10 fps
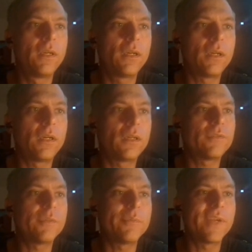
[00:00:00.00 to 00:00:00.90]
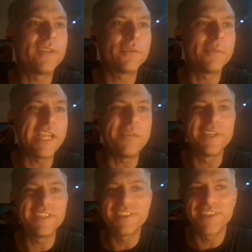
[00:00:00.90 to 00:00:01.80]
uh, from from 8
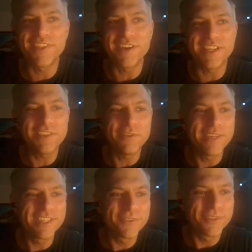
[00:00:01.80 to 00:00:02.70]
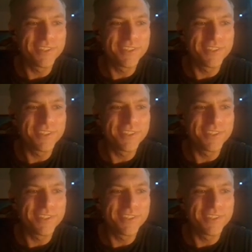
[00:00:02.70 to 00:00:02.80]
bits to 32 bits will